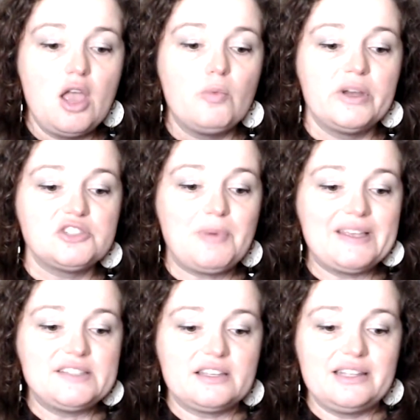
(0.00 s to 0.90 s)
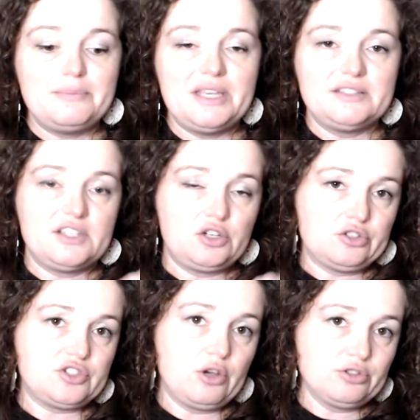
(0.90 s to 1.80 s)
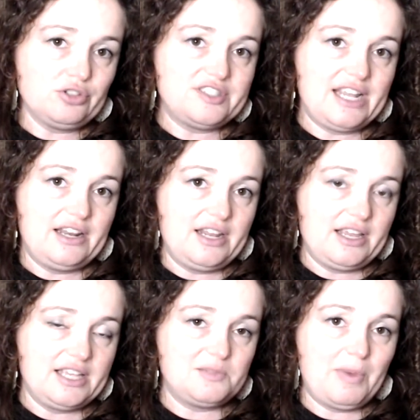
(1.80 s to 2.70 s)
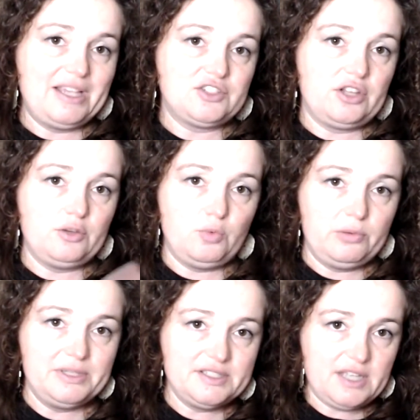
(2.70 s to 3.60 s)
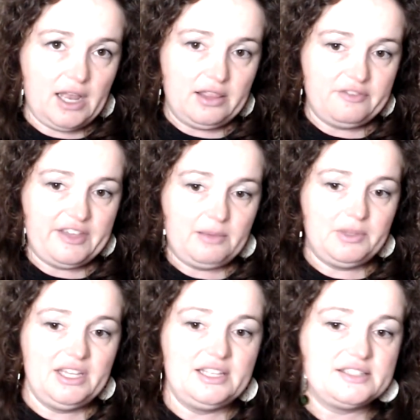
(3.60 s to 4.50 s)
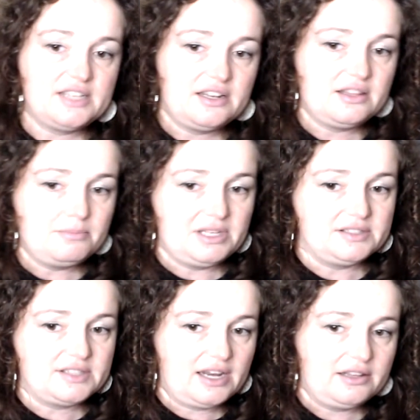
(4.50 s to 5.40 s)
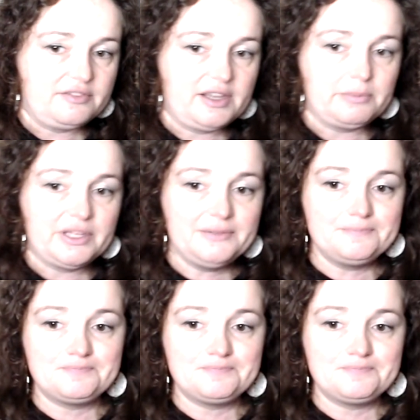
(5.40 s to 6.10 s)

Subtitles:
which basically means that your social standing is based on the woman's side of the family instead of the men's side of the family.